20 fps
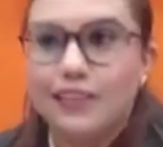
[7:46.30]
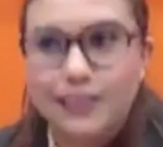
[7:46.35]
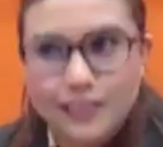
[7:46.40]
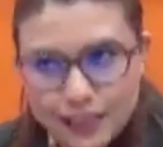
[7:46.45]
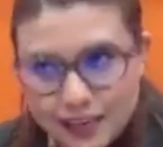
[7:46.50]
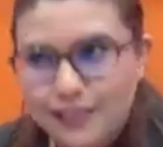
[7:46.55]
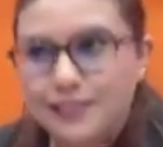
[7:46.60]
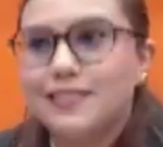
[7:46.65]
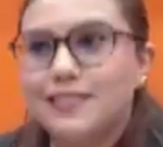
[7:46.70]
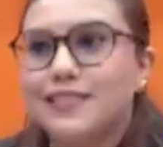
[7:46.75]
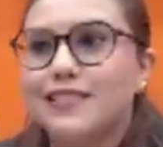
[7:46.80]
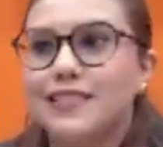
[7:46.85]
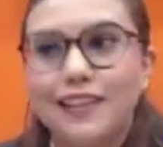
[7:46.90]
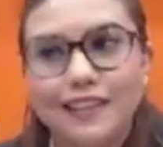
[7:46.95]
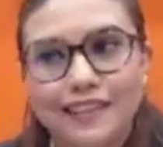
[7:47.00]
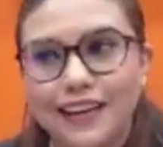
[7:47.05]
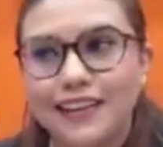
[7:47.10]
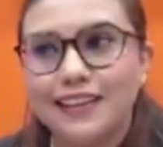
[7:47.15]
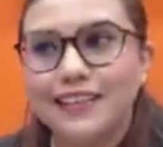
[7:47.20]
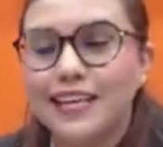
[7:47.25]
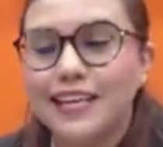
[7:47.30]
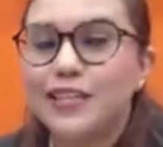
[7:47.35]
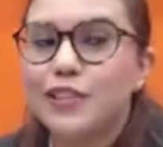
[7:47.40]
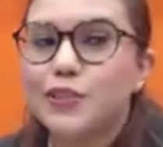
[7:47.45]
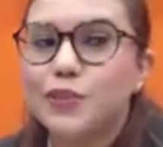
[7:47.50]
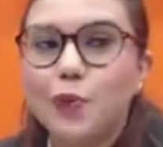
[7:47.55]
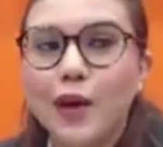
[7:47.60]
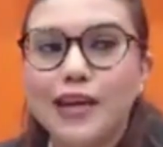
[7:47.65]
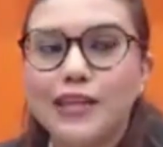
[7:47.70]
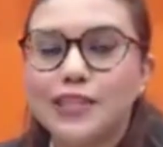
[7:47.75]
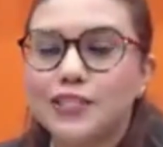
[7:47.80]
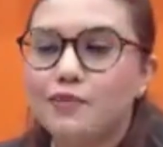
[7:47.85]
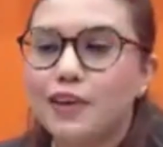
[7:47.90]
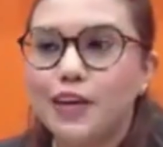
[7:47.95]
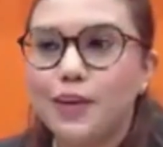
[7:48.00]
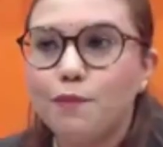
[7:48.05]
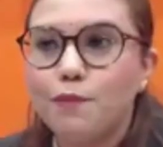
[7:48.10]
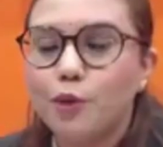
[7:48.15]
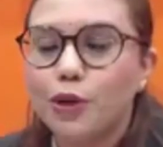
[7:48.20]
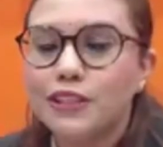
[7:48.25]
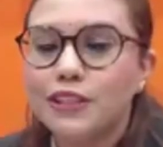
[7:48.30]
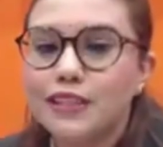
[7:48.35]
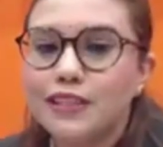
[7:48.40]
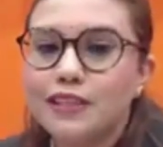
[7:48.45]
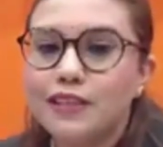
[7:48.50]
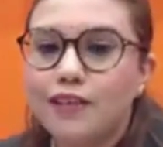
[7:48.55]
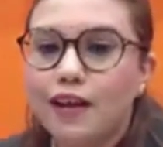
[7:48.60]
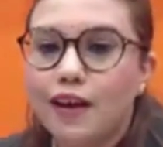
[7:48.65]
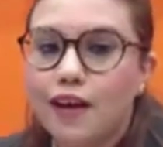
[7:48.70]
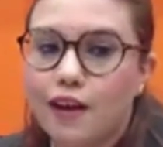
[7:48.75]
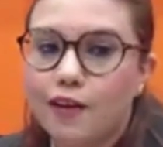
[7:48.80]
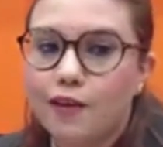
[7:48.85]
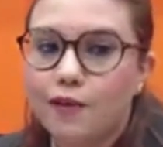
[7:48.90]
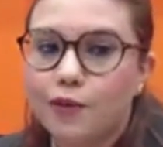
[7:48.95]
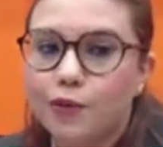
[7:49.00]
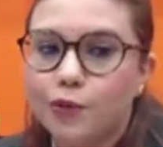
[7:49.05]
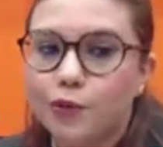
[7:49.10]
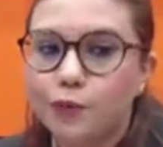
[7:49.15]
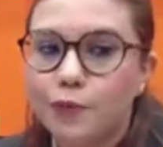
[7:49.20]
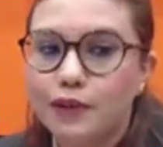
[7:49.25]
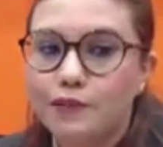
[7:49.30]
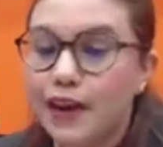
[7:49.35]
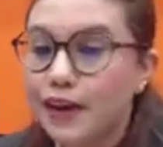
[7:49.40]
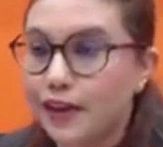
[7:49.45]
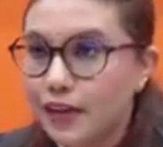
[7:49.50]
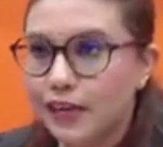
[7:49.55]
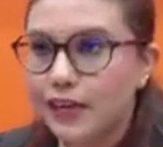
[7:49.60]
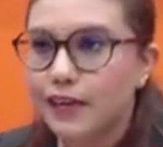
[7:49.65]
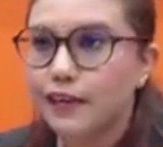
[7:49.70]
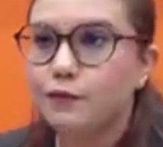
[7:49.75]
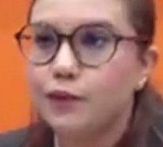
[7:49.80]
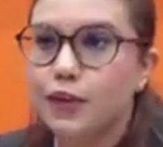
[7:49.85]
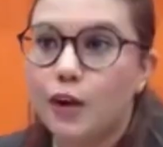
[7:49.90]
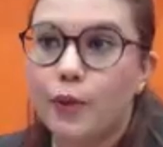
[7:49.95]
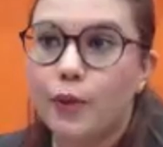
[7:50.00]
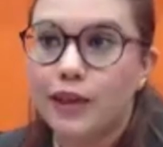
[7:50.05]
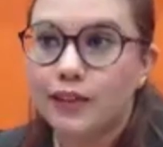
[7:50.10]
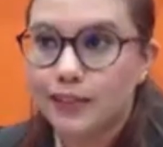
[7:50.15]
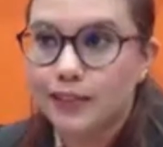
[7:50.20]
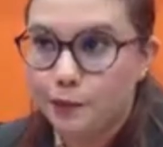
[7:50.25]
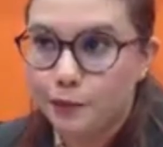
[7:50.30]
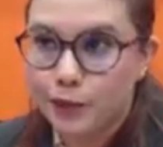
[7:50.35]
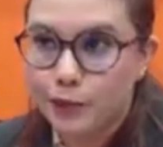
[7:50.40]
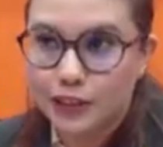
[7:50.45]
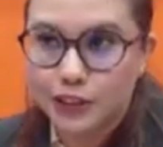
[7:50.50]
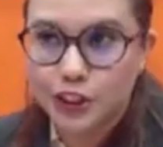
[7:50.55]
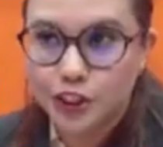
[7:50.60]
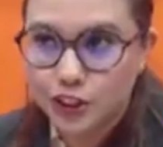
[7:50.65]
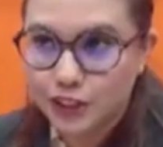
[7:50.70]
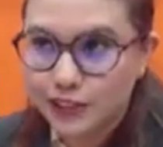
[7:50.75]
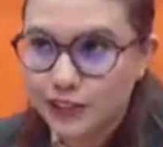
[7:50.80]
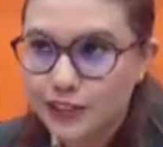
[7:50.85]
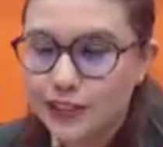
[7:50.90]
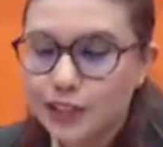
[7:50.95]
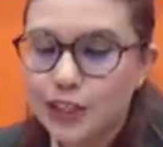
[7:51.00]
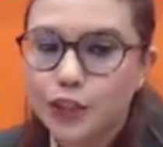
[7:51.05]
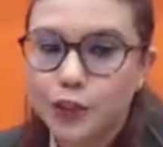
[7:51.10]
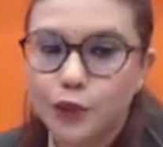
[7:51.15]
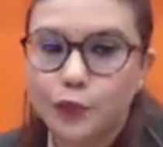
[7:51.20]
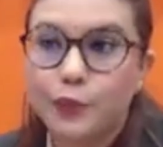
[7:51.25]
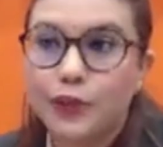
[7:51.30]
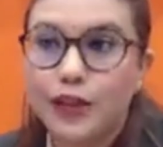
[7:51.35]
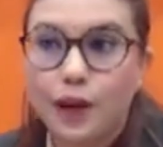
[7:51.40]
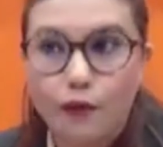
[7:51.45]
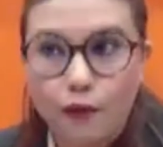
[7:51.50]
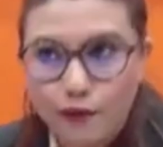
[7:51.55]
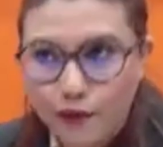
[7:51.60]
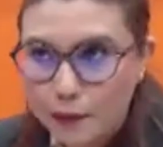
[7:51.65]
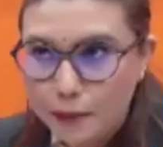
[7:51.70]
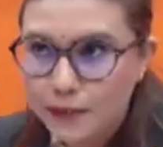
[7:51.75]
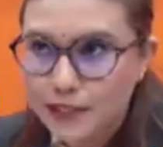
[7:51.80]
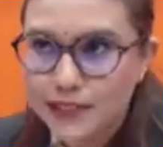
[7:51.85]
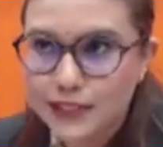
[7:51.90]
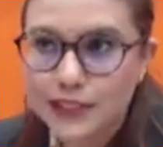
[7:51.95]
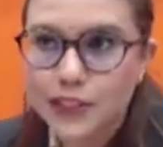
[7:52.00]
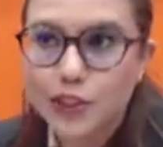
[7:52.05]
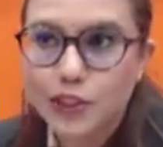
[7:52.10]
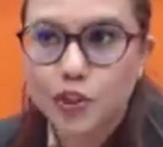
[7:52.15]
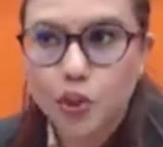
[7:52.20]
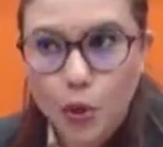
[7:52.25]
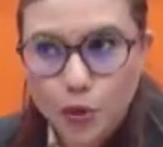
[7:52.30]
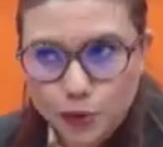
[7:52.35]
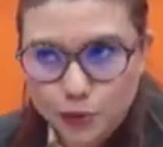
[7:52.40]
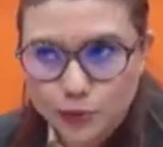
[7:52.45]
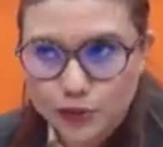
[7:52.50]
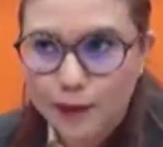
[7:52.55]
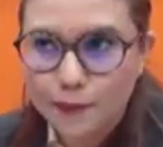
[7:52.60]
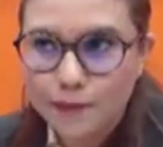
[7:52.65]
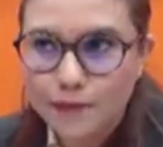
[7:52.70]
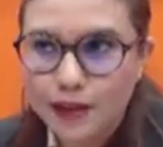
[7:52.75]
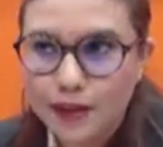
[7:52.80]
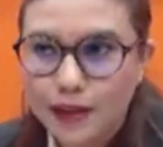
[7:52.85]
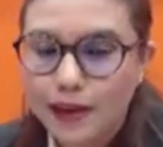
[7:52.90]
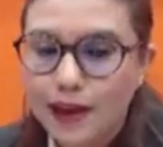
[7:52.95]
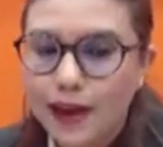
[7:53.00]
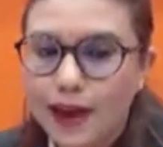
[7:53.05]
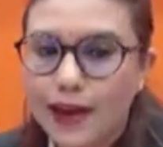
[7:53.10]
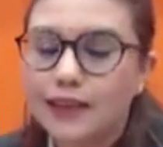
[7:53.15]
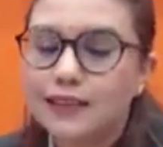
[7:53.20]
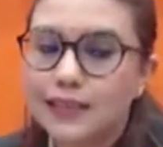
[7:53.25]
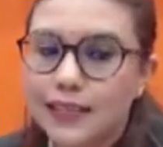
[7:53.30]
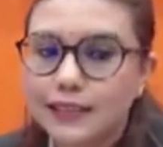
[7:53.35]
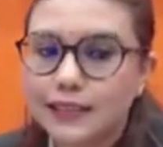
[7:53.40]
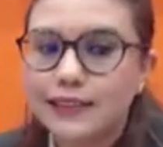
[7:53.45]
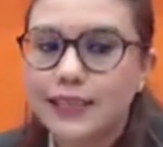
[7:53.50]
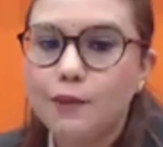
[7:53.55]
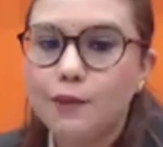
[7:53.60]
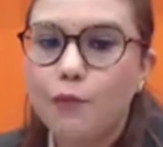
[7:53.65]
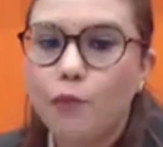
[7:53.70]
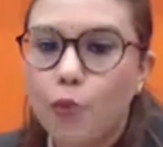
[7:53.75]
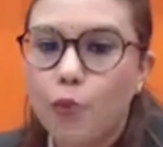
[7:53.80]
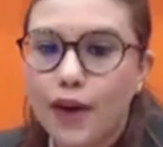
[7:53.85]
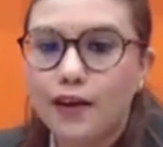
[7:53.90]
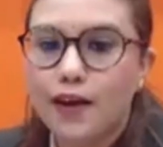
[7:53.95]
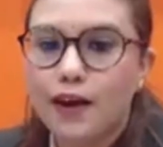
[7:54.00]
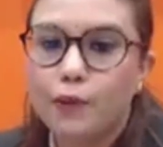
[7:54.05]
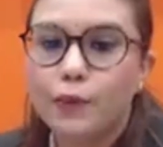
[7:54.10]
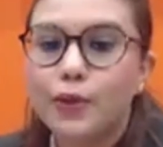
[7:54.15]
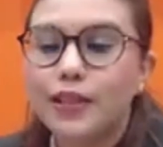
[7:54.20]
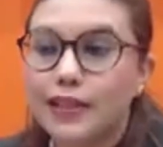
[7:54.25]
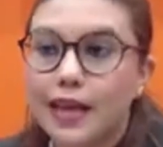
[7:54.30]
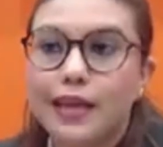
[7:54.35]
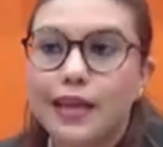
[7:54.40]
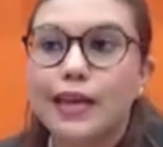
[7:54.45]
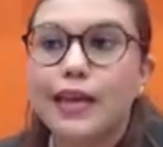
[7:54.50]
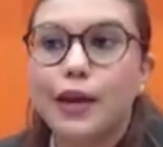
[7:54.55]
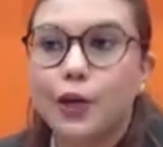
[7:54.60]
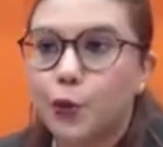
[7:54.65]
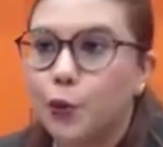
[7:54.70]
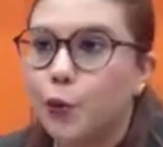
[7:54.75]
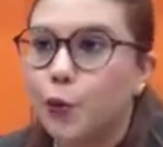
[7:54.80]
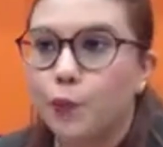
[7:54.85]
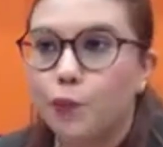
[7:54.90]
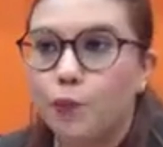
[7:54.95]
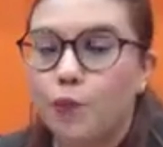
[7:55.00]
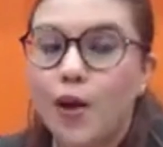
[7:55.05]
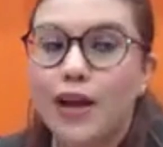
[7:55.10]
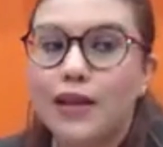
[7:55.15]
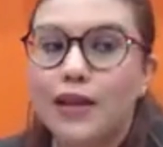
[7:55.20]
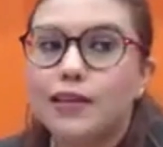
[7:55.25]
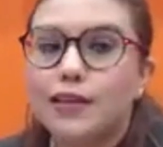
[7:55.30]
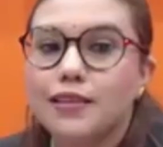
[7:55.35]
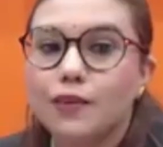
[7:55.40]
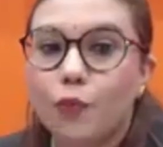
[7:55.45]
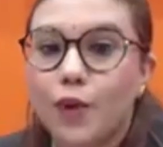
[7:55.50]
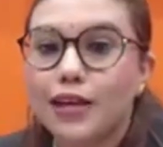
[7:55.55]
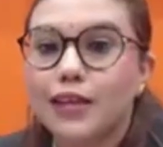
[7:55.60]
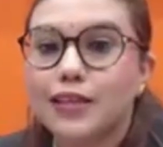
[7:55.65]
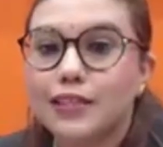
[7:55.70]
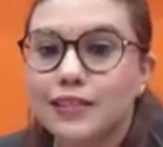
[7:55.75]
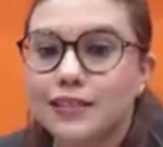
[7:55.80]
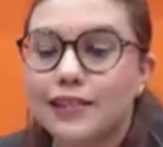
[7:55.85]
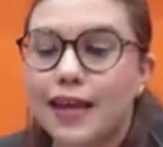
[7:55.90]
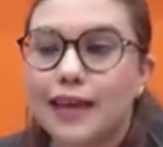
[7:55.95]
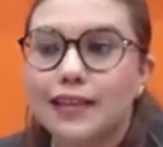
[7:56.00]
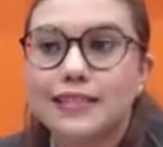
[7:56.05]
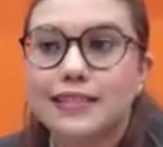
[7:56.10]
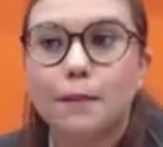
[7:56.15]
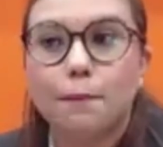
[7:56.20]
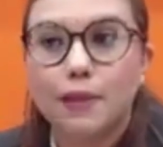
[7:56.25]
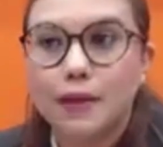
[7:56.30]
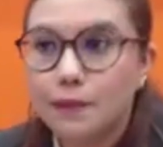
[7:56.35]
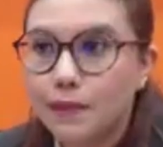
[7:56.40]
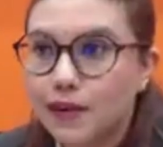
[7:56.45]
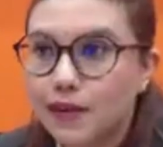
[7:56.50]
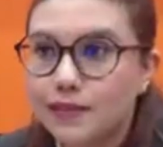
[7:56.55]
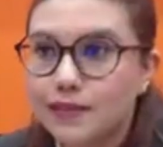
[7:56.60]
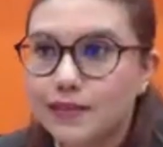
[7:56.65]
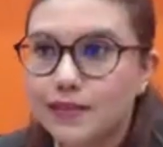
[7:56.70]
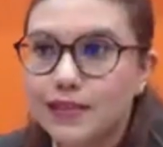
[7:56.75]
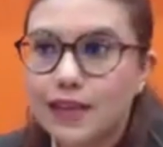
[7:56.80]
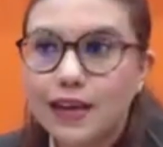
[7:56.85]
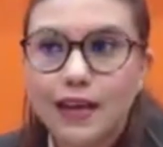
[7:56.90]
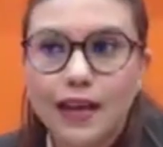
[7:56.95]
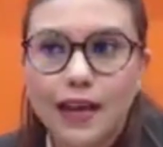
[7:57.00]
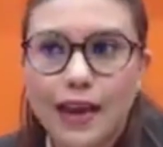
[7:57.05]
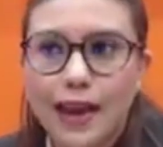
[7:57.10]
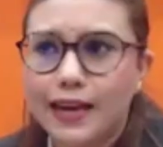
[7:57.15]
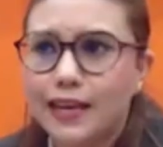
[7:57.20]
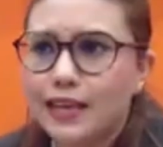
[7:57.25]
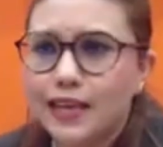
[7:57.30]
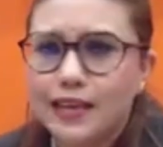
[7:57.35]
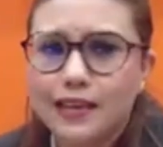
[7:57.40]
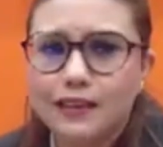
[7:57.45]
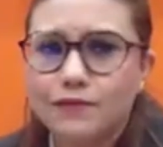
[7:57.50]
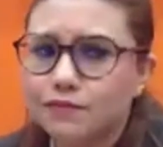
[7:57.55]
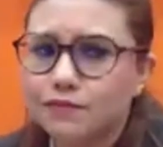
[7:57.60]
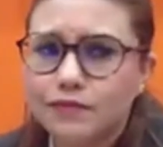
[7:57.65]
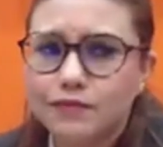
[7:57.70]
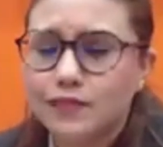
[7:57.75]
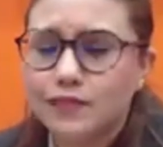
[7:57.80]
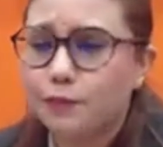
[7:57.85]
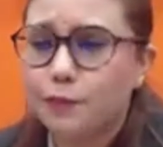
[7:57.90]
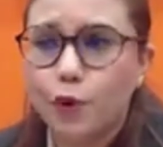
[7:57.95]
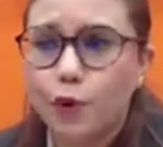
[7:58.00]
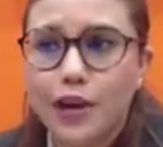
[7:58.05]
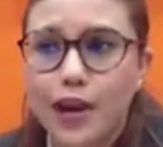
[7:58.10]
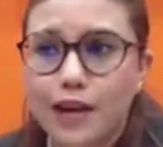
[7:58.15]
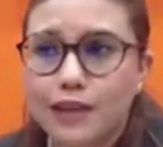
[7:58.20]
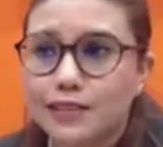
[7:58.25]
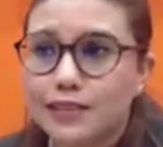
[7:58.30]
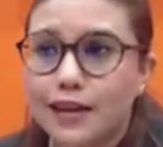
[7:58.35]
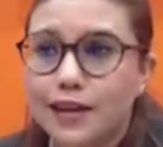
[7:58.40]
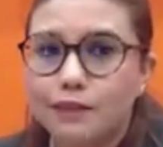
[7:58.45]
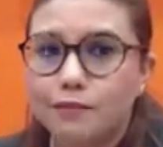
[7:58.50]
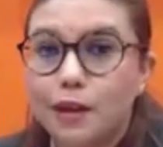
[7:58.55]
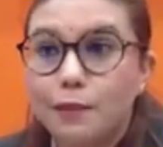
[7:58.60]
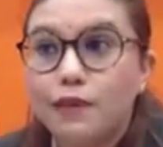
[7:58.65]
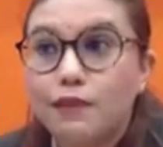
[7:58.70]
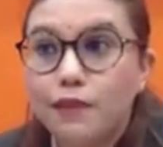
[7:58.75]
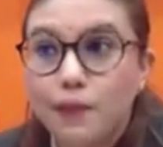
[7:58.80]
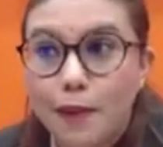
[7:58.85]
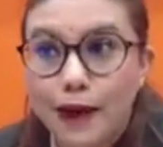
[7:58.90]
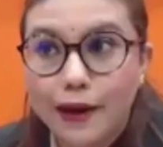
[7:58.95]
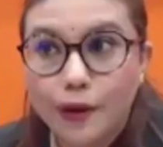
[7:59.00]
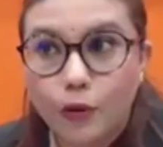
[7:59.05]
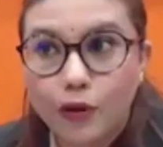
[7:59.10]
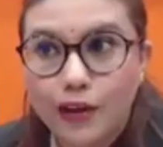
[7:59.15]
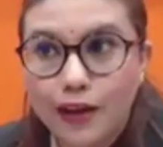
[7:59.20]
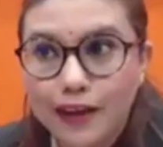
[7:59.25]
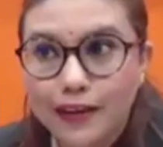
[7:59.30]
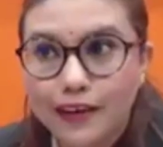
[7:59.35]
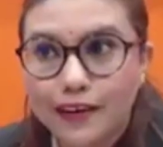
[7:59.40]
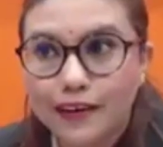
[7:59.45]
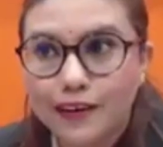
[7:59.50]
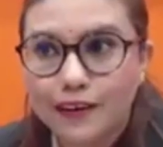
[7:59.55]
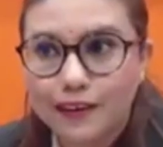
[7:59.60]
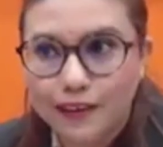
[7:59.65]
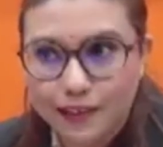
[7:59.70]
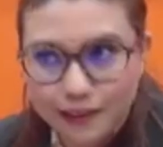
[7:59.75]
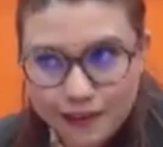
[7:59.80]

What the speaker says: Yes, correct. That is why it's very important to be very clear with our healthcare practitioner, to be our pharmacist, talk to them and tell them what are we taking at home, what is there, supplements, any products that maybe we buy online.